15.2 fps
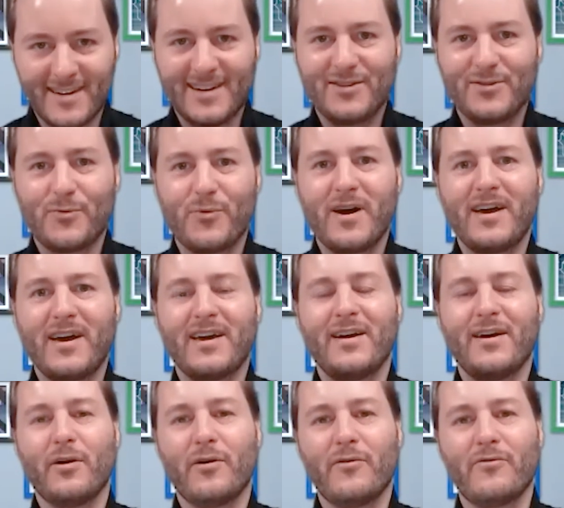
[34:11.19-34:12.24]
in a
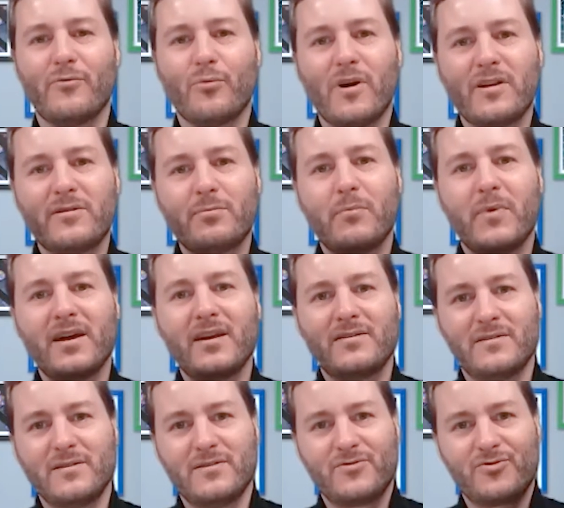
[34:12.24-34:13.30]
way, of what made
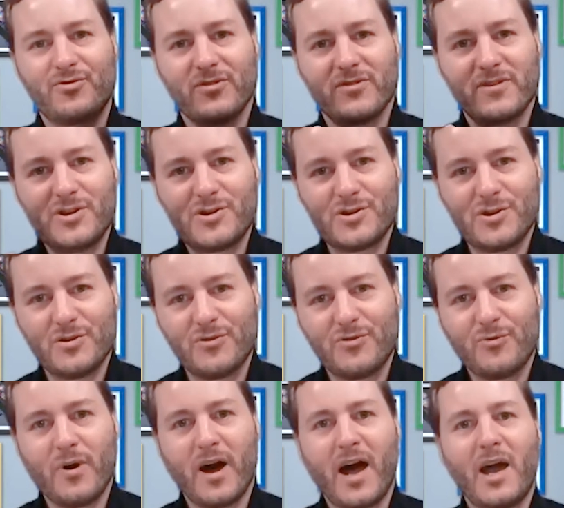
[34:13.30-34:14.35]
this transition
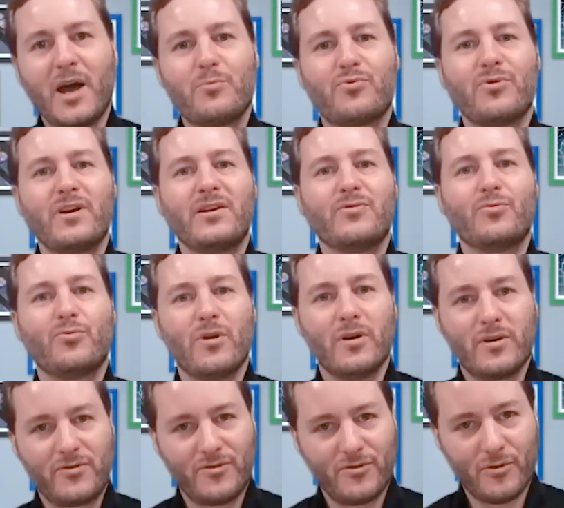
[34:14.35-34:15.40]
to hybrid
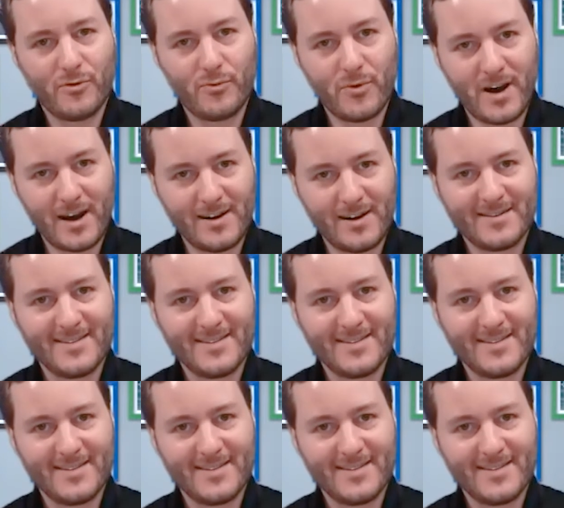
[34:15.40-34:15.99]
work so well.